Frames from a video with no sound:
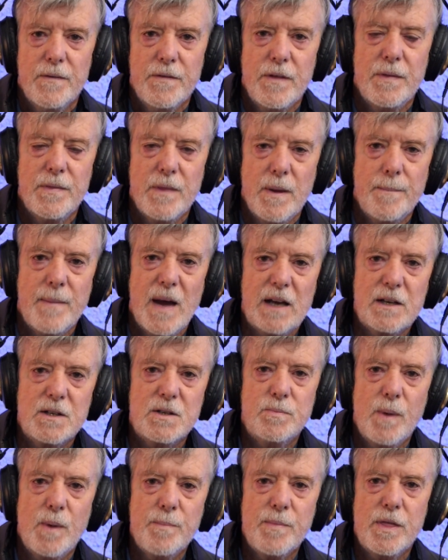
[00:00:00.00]
than the
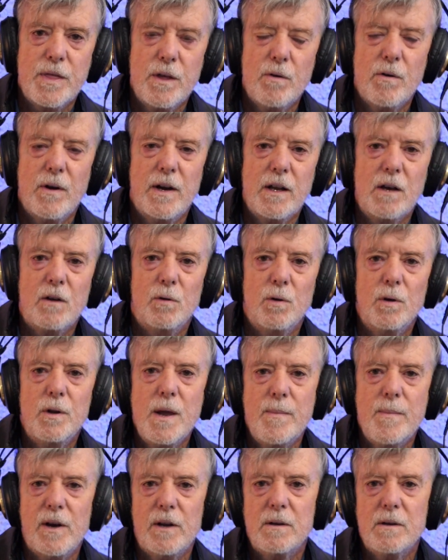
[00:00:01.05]
maximum theoretical
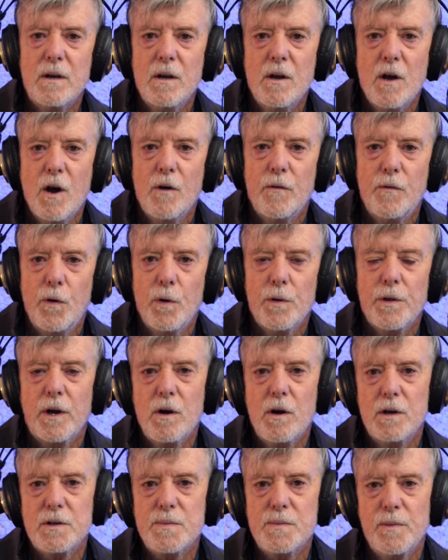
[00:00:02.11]
limit for the
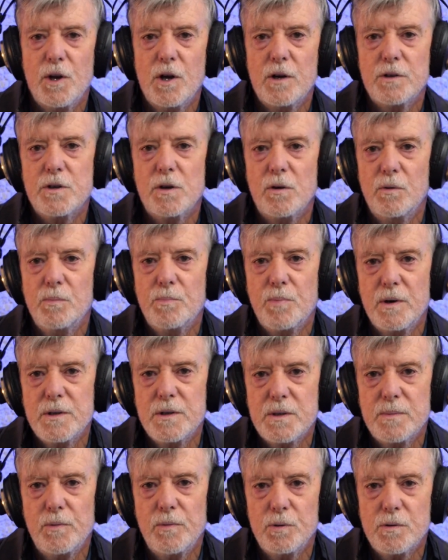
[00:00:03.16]
cosmological
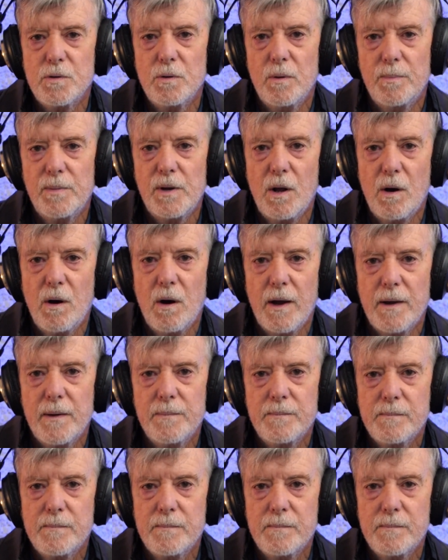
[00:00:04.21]
principle to apply.